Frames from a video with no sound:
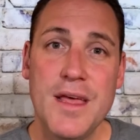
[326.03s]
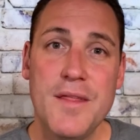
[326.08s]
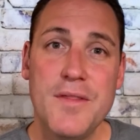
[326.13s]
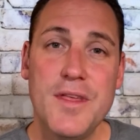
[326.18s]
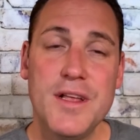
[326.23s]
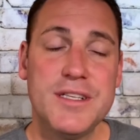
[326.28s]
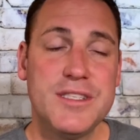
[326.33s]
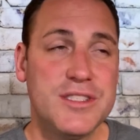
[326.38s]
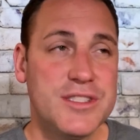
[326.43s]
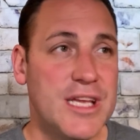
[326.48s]

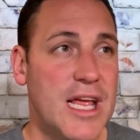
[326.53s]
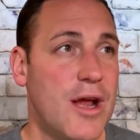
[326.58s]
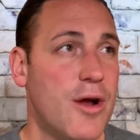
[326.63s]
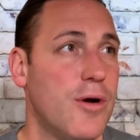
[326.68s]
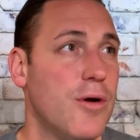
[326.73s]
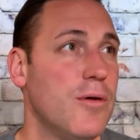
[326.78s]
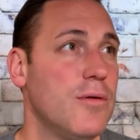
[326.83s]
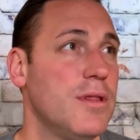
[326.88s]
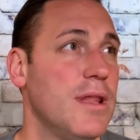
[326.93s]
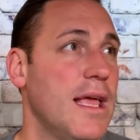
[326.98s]
the
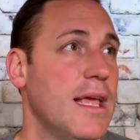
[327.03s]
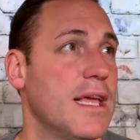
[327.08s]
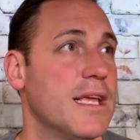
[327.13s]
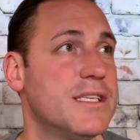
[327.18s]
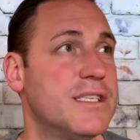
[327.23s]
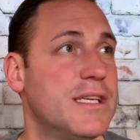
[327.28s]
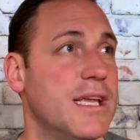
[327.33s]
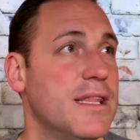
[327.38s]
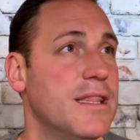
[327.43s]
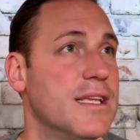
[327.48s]
terror
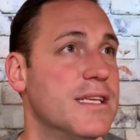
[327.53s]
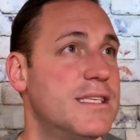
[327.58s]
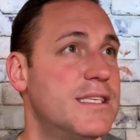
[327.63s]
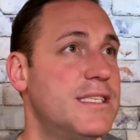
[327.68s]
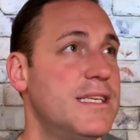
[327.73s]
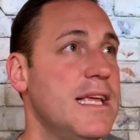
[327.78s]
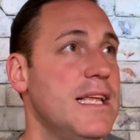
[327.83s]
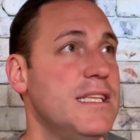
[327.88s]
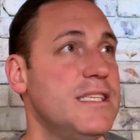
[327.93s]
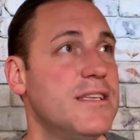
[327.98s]
legacy, the
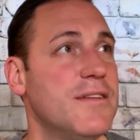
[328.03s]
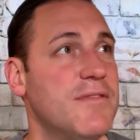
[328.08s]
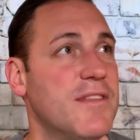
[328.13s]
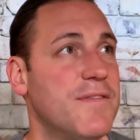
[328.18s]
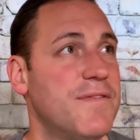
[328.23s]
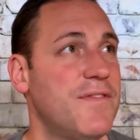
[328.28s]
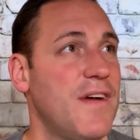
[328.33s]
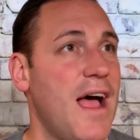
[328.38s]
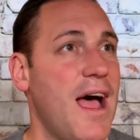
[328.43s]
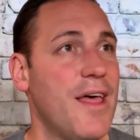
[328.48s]
sins of the
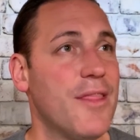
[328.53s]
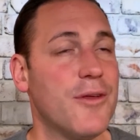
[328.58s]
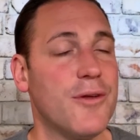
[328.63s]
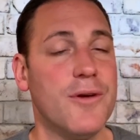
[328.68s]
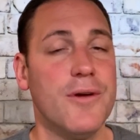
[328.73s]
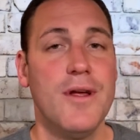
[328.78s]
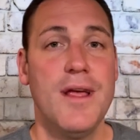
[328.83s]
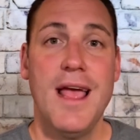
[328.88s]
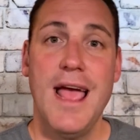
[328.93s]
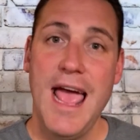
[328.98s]

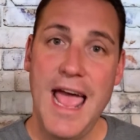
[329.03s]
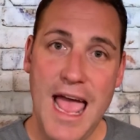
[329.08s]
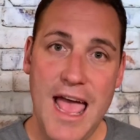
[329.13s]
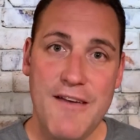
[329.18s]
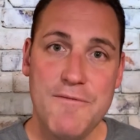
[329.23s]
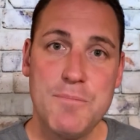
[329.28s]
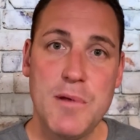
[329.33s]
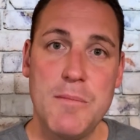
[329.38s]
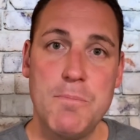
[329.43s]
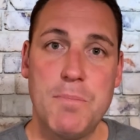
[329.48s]
father,
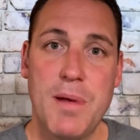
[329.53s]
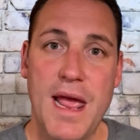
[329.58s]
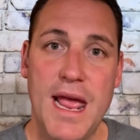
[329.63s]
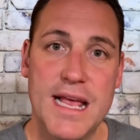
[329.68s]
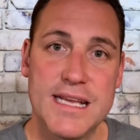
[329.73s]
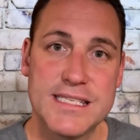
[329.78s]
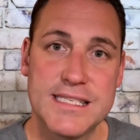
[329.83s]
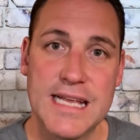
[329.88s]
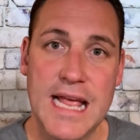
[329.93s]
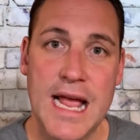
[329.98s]
have been
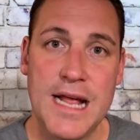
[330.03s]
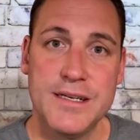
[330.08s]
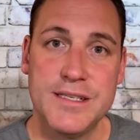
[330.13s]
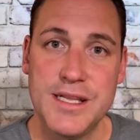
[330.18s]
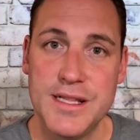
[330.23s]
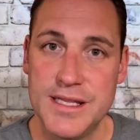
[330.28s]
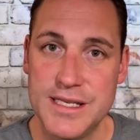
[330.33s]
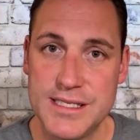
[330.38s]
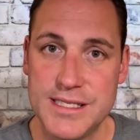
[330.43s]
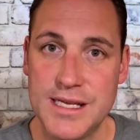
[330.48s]
passed down to
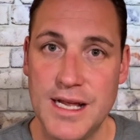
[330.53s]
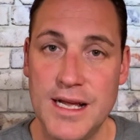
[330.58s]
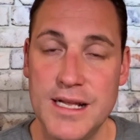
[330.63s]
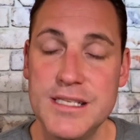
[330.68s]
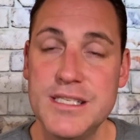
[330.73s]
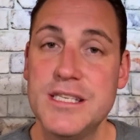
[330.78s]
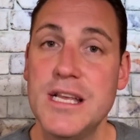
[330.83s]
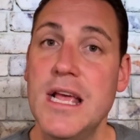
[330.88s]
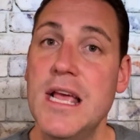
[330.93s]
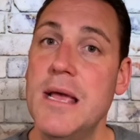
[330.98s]
the
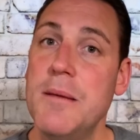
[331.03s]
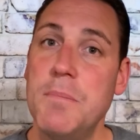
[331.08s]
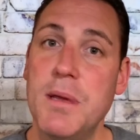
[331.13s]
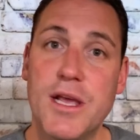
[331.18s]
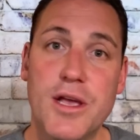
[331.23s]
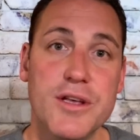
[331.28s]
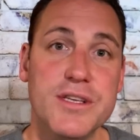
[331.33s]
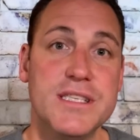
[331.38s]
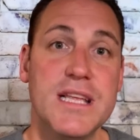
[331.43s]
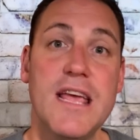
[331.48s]
sons
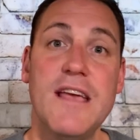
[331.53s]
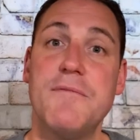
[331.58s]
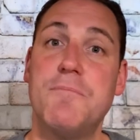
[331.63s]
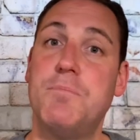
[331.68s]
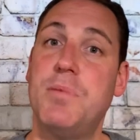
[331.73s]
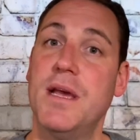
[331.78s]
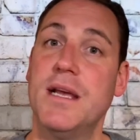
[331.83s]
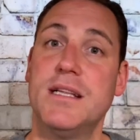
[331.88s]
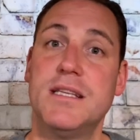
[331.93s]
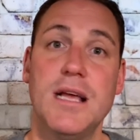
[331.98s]
because they have
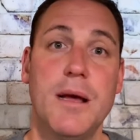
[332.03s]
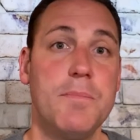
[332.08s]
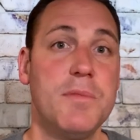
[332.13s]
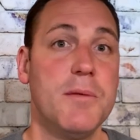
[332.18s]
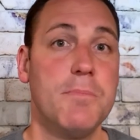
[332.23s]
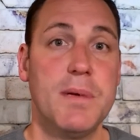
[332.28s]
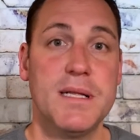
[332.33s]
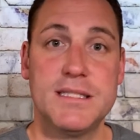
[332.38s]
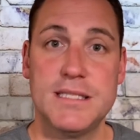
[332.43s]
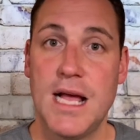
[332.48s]
picked up the
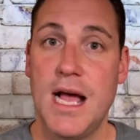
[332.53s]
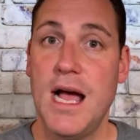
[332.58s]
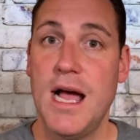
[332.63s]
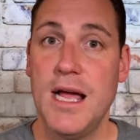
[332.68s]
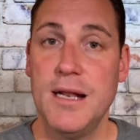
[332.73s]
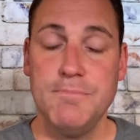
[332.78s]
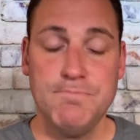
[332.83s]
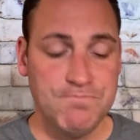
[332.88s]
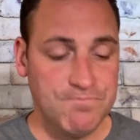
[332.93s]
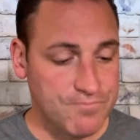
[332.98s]

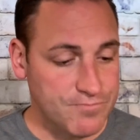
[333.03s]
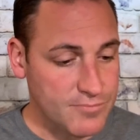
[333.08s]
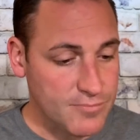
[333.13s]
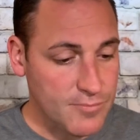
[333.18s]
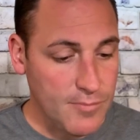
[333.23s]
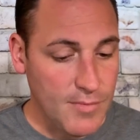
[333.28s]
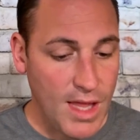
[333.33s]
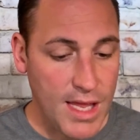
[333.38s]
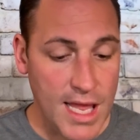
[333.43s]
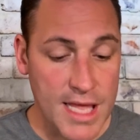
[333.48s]
baton
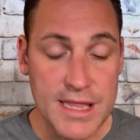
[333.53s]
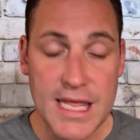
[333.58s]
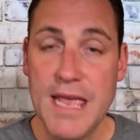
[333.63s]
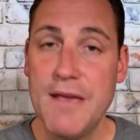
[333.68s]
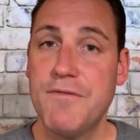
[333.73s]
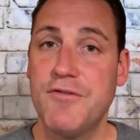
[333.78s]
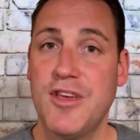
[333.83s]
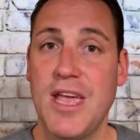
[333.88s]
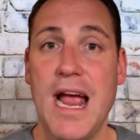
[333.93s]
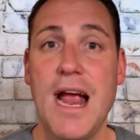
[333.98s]
and they
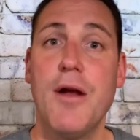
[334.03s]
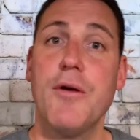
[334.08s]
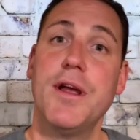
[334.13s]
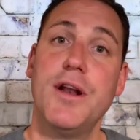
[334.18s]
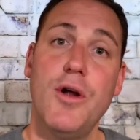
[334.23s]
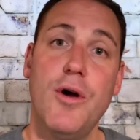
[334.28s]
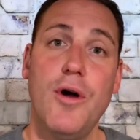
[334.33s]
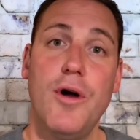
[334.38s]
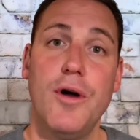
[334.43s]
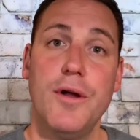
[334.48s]
have carried
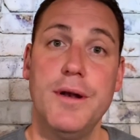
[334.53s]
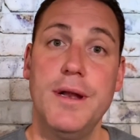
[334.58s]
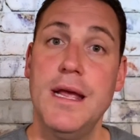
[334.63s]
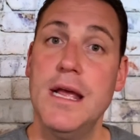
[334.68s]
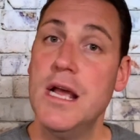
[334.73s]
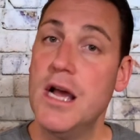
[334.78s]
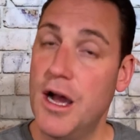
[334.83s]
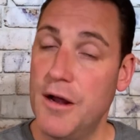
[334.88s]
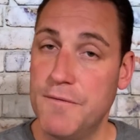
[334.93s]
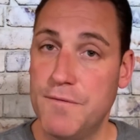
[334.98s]
on,
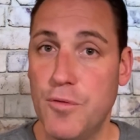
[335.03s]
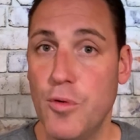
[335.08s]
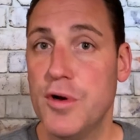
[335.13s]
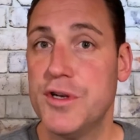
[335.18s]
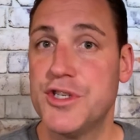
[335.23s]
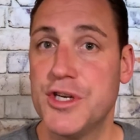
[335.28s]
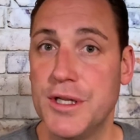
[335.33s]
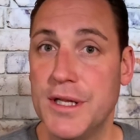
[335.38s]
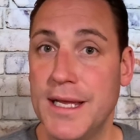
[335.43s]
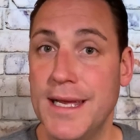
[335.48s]

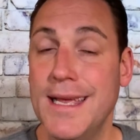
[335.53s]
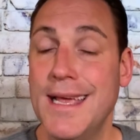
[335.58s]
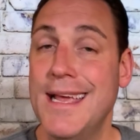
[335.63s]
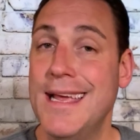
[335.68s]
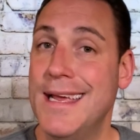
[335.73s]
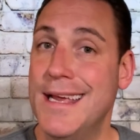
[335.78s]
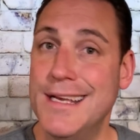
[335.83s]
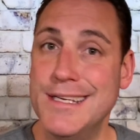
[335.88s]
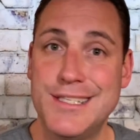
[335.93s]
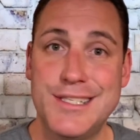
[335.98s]
unfortunately,
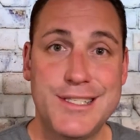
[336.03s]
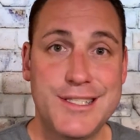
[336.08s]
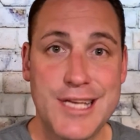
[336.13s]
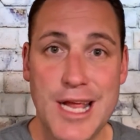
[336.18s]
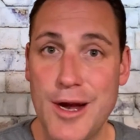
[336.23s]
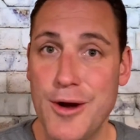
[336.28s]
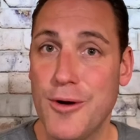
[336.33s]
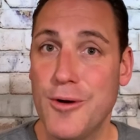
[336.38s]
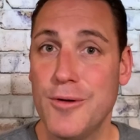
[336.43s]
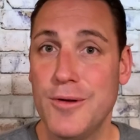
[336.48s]
his
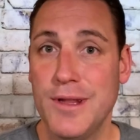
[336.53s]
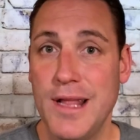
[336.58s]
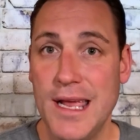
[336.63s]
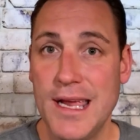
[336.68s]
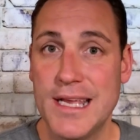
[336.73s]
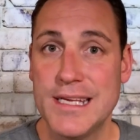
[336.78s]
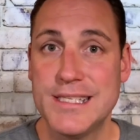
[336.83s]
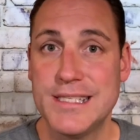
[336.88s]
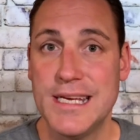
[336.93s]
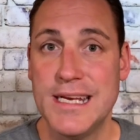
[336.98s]
terror
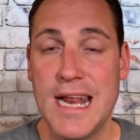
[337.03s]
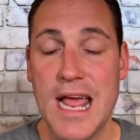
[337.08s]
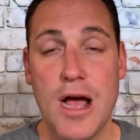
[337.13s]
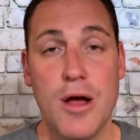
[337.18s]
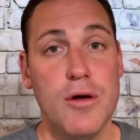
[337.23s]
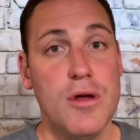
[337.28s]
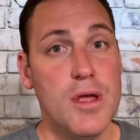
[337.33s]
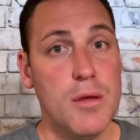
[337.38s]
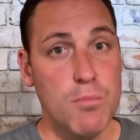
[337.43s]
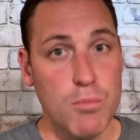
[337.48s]
legacy.
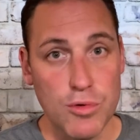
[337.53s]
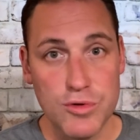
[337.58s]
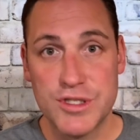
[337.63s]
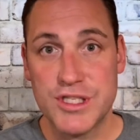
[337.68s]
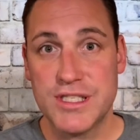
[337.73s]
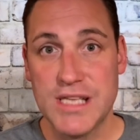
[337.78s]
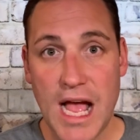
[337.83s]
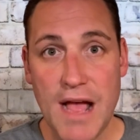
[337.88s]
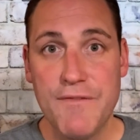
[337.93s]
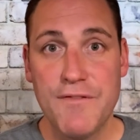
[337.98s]
Now,
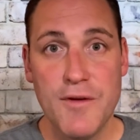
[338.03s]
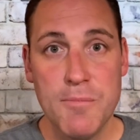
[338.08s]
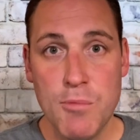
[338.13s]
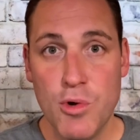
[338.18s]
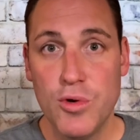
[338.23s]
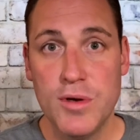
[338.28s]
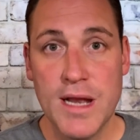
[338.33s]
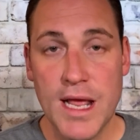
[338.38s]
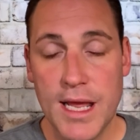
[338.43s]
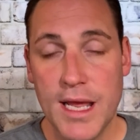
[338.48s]
Mustafa
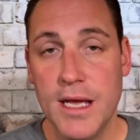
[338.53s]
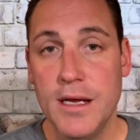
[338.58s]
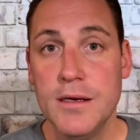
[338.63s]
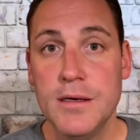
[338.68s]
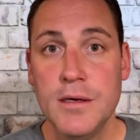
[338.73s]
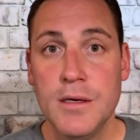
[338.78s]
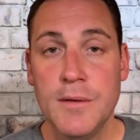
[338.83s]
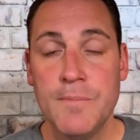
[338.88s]
Mugneya